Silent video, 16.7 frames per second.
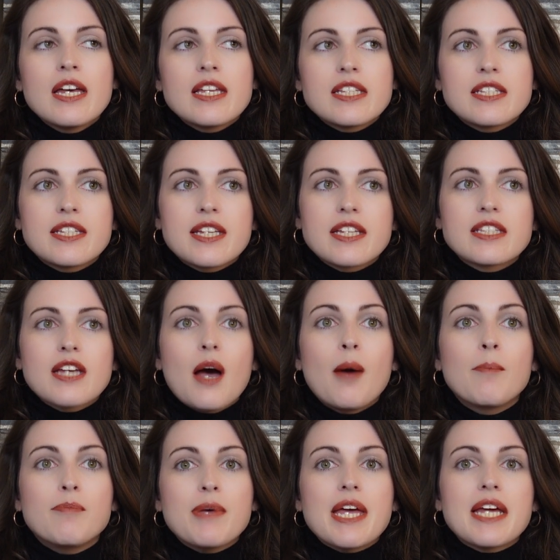sits a
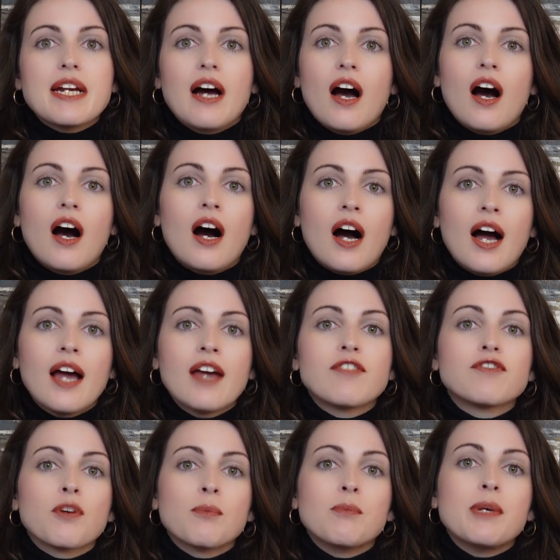bit high
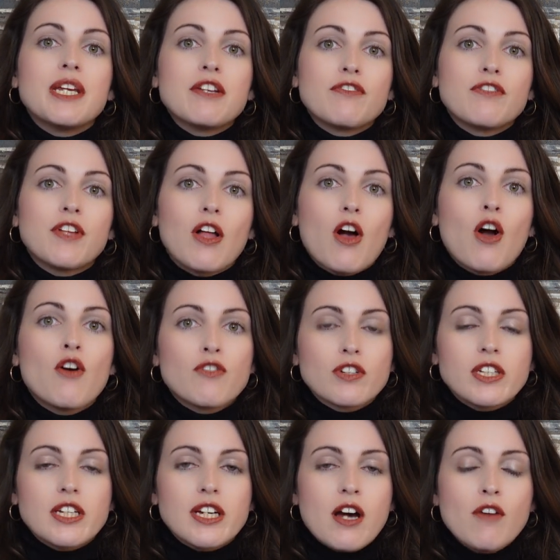for me to feel
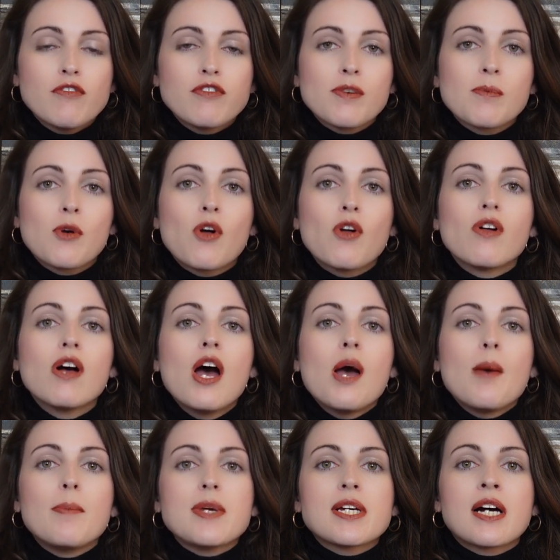overly comfortable
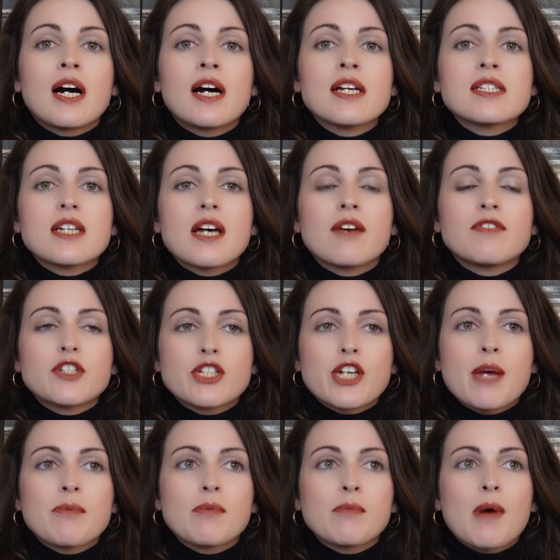because of the
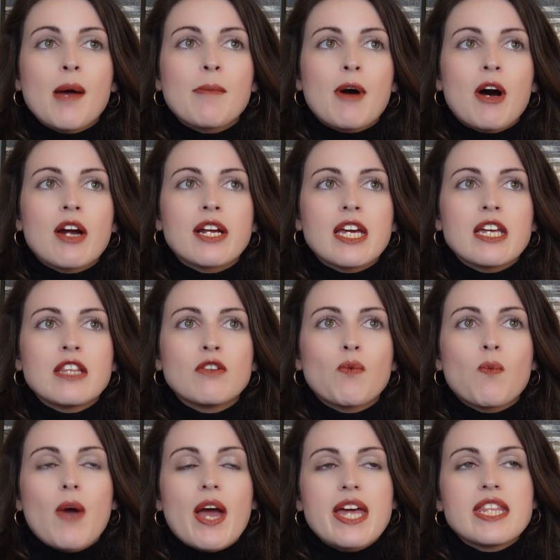shape of my body and the
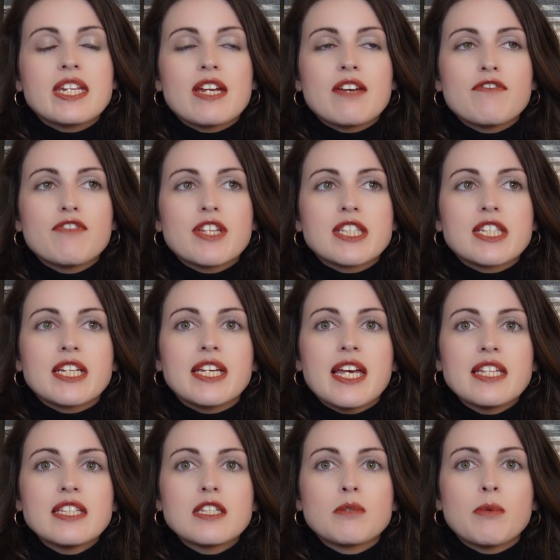way that it fits
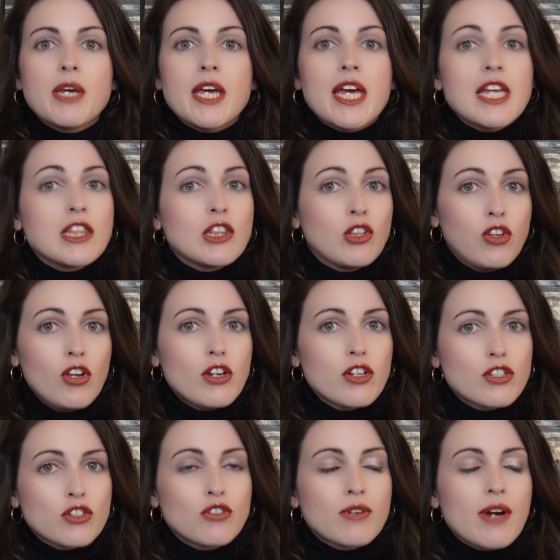against me. It
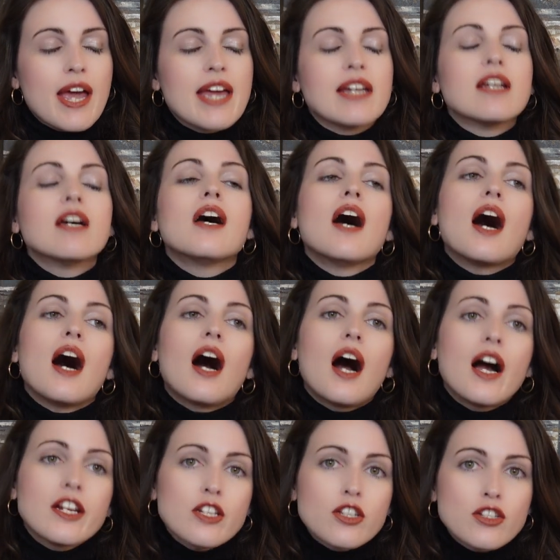looks great.
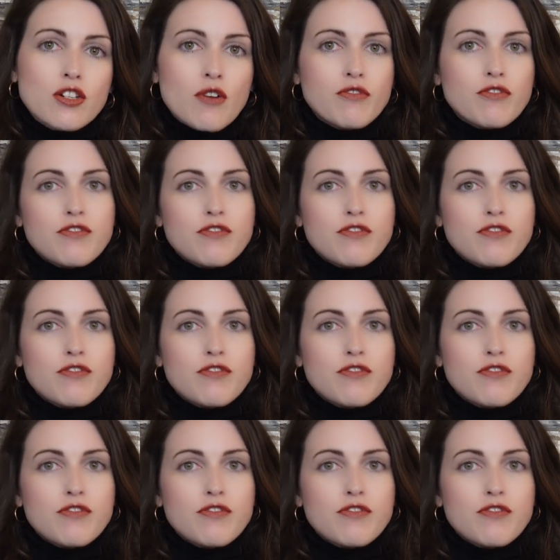I just don't